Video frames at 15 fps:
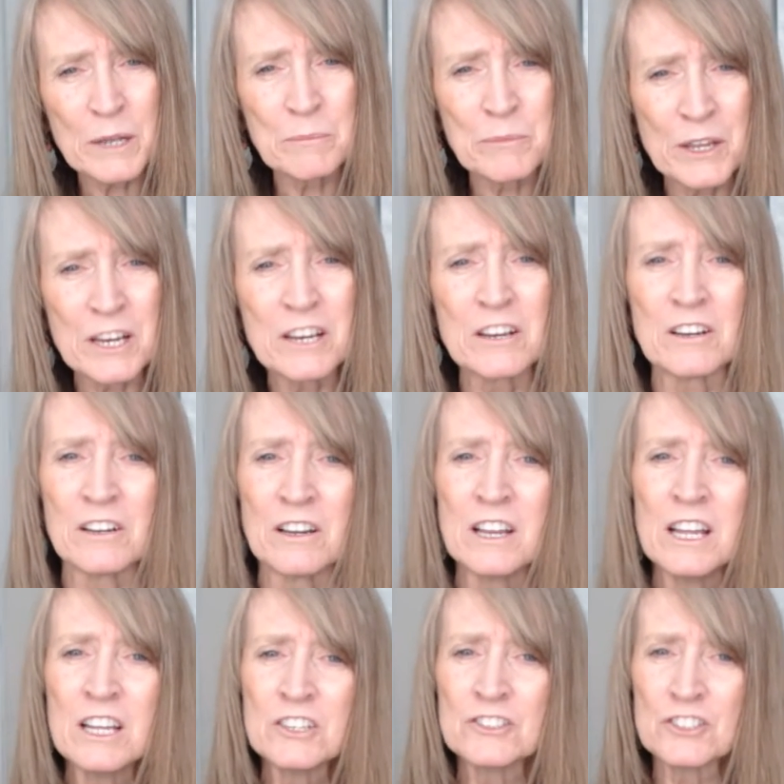up there
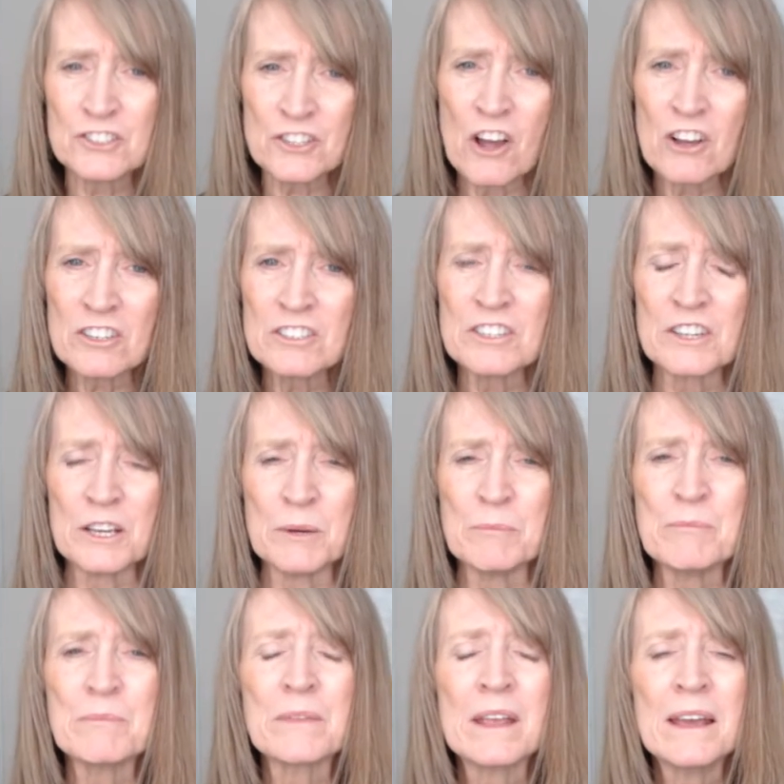to talk to them.